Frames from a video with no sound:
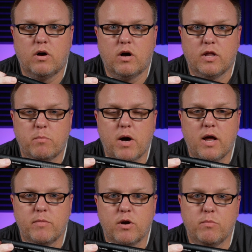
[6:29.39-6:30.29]
on the
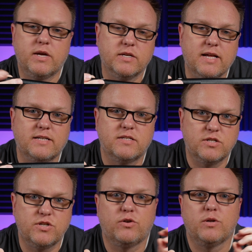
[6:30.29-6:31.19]
bottom here, because that's the
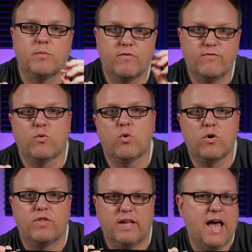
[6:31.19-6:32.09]
serial number
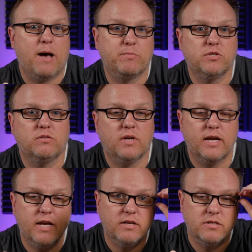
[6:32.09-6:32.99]
for the capsule,
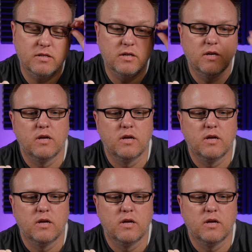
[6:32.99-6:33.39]
I guess.